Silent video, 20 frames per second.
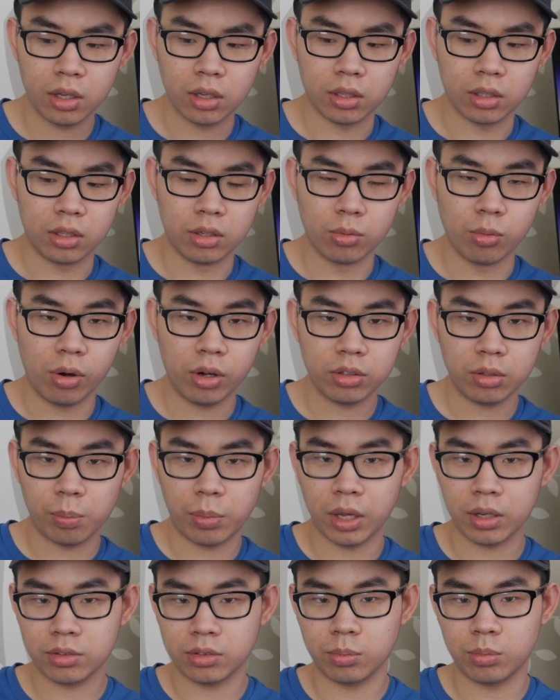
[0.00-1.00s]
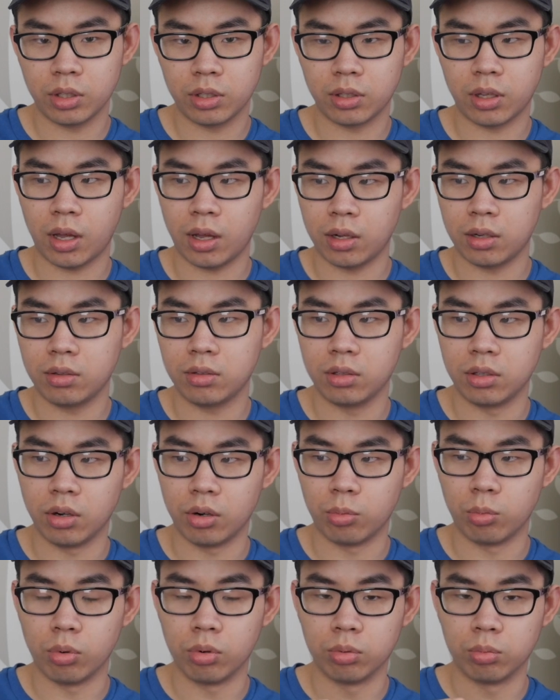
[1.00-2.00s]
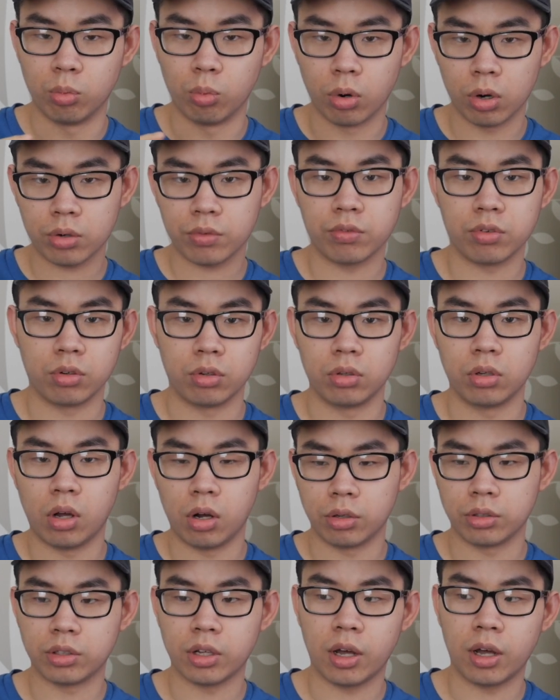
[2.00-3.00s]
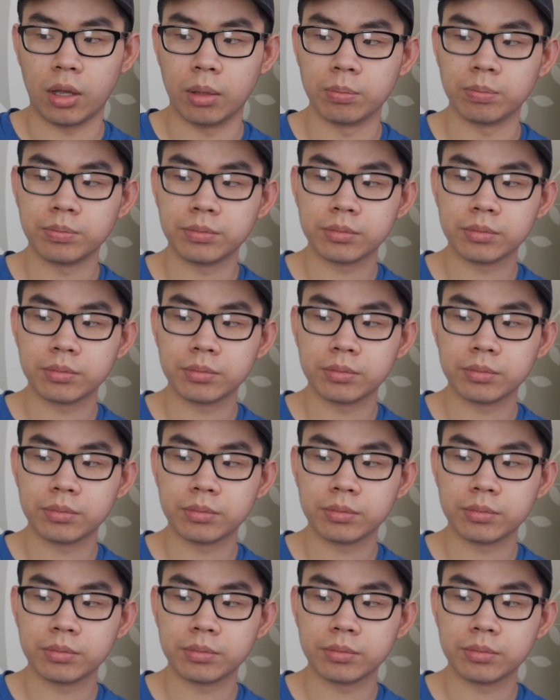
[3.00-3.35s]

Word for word: You want to pick something that you know will work for a long time,